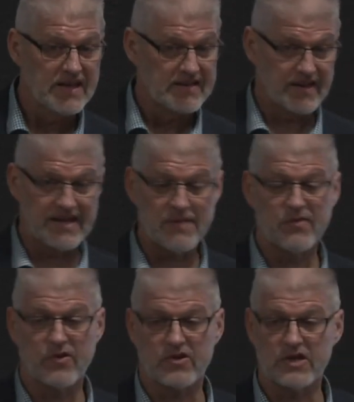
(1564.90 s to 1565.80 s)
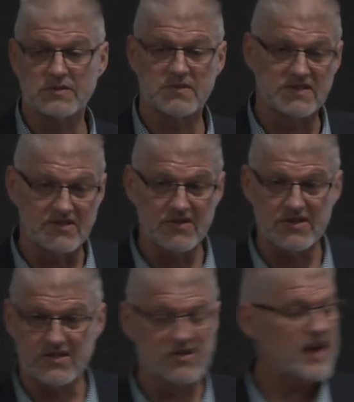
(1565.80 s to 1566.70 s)
the day before Christmas,
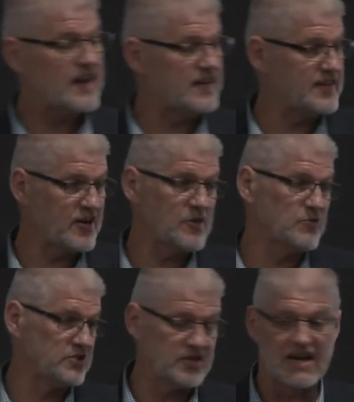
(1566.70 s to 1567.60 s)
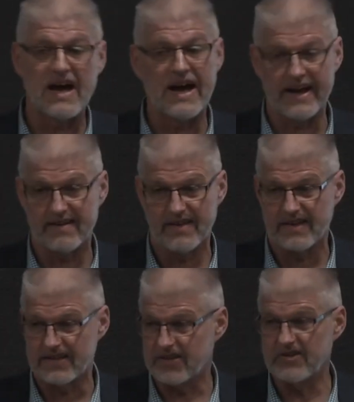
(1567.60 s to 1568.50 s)
you had a terrible July.
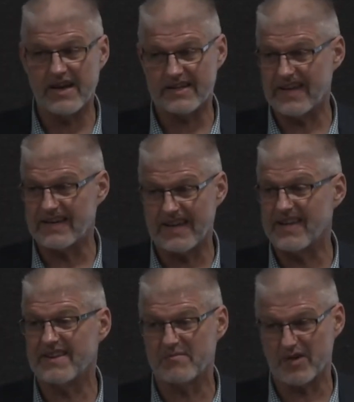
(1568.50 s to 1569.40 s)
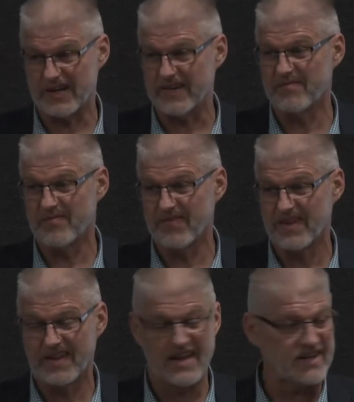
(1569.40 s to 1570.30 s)
You ain't getting anything, buddy.
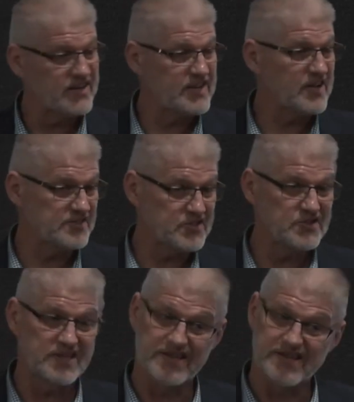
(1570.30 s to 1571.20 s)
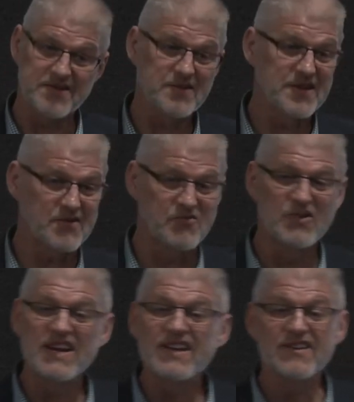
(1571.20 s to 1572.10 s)
And you tell Susie, you did
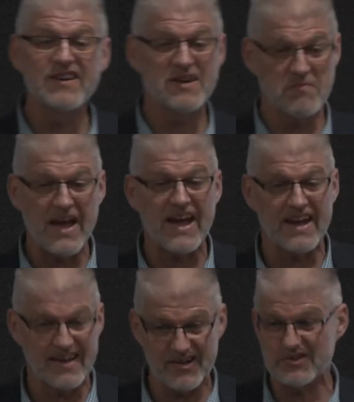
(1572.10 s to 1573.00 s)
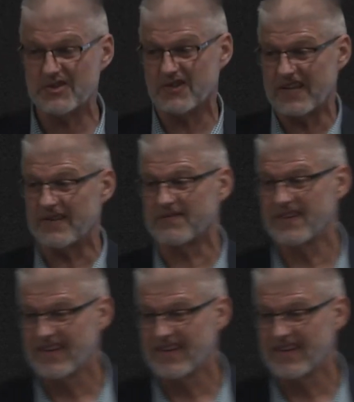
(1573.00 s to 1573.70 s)
really good in May, here's your gift.